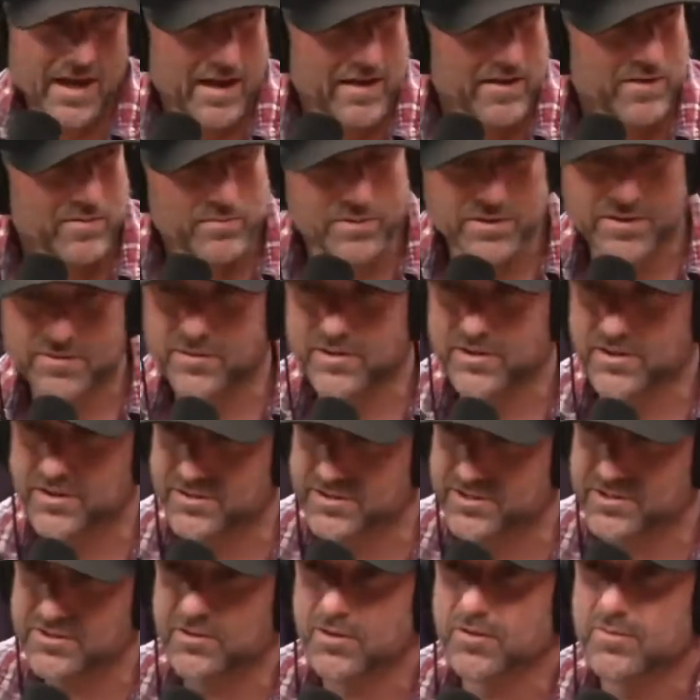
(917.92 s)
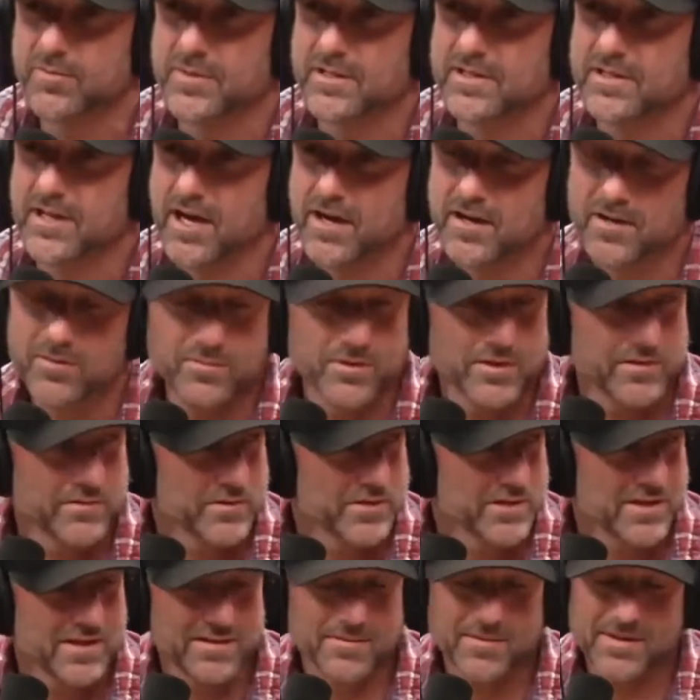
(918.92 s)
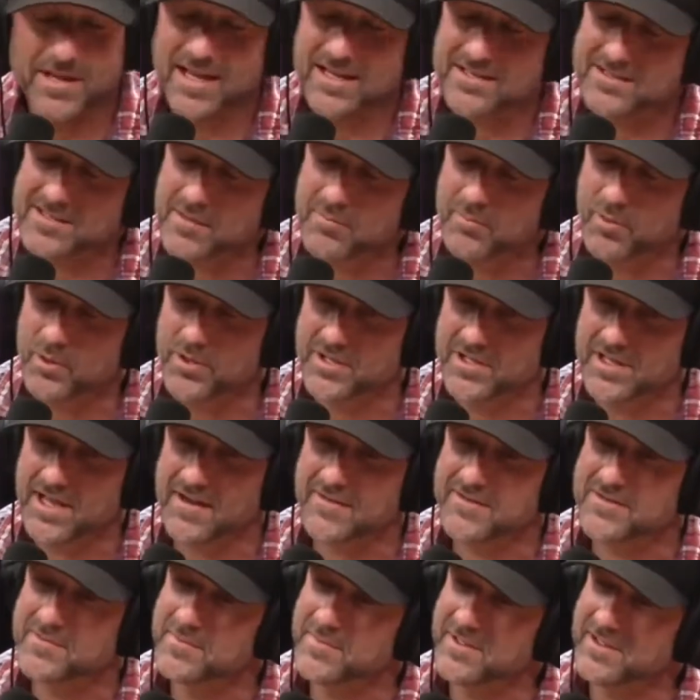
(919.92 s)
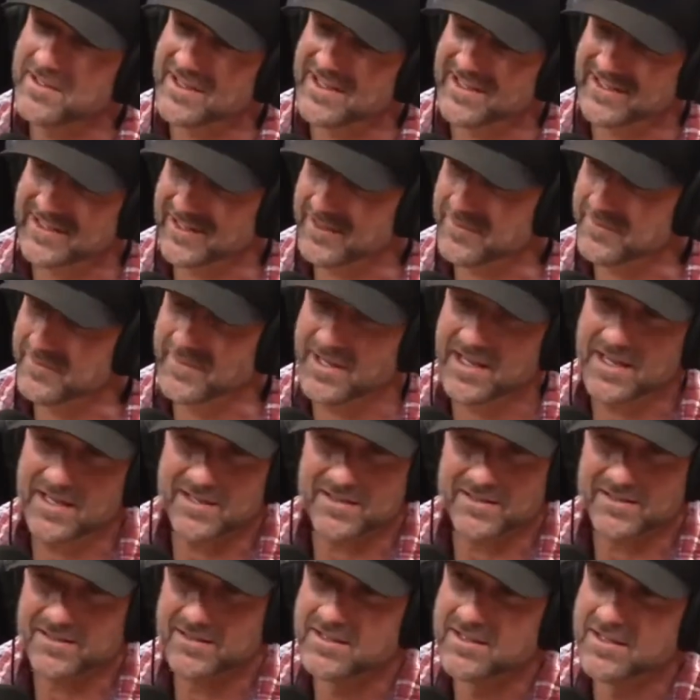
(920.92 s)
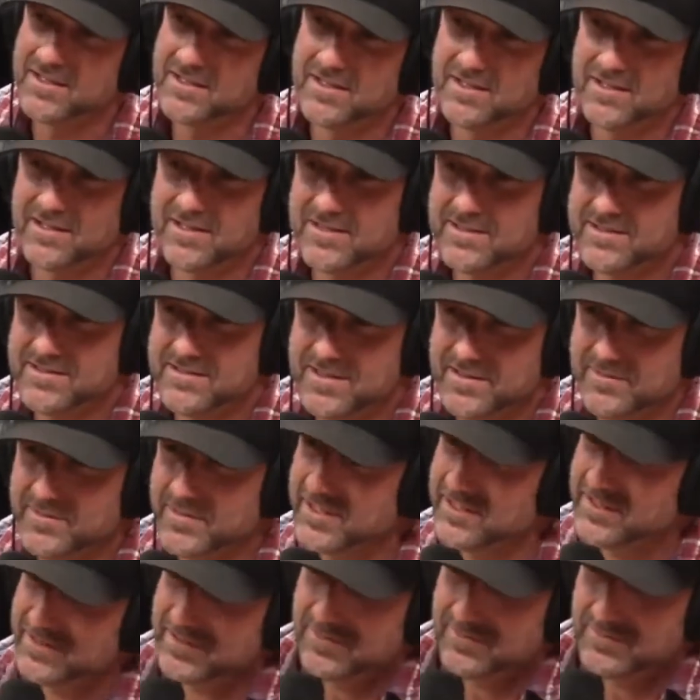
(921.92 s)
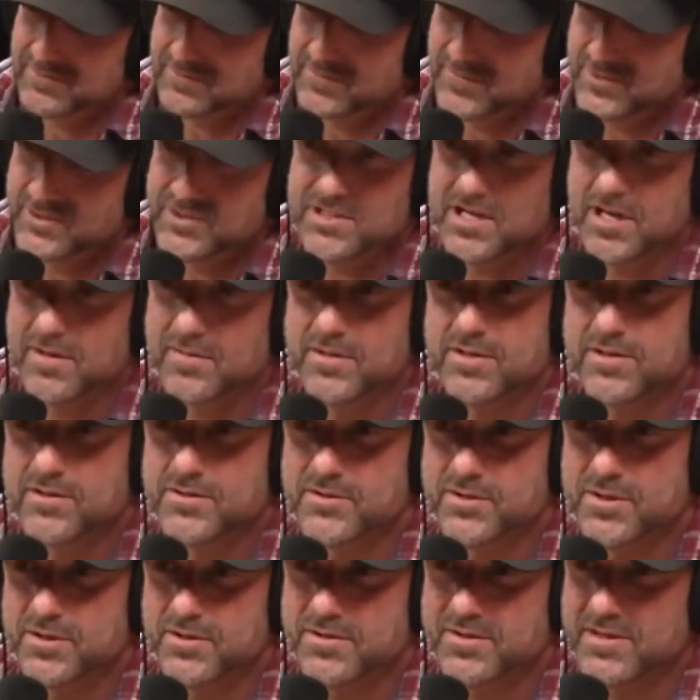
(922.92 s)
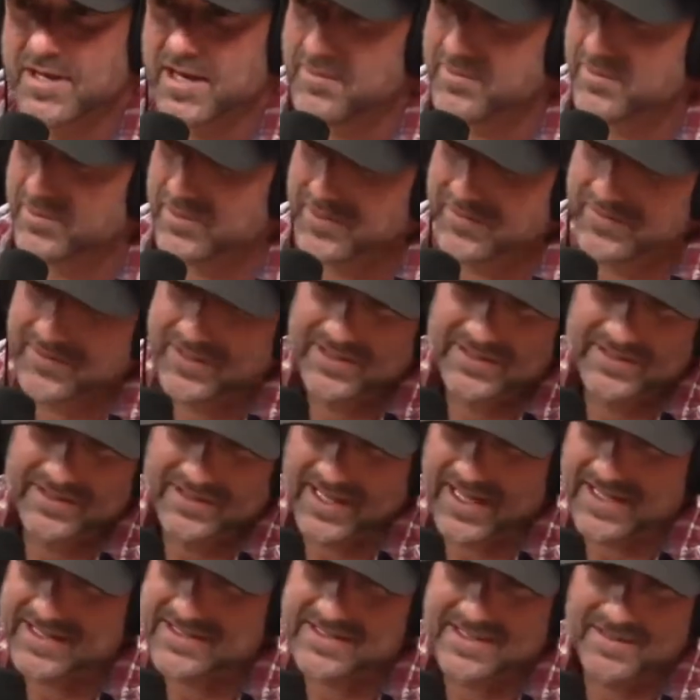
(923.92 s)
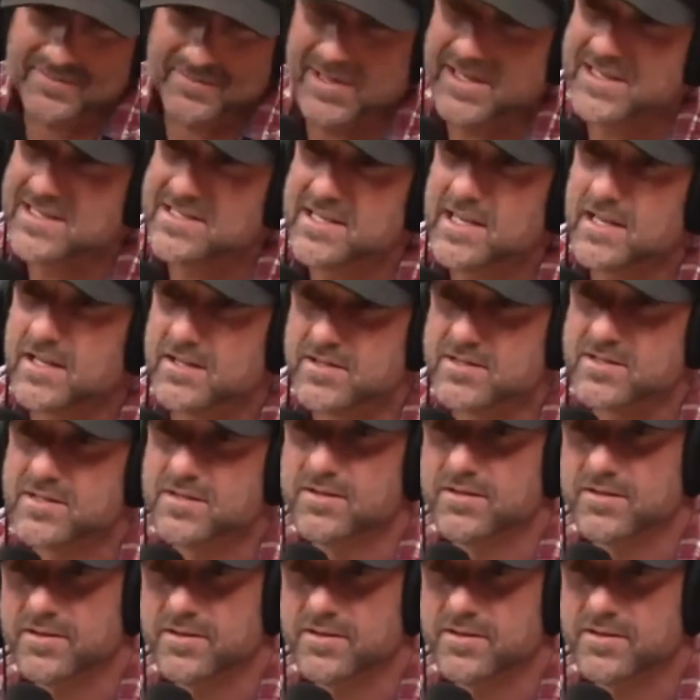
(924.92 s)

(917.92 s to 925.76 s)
I don't believe what you just told me. I don't believe what. At some point, you have to be like, man, it seemed like he's telling me the truth, and I believe it, and that makes sense.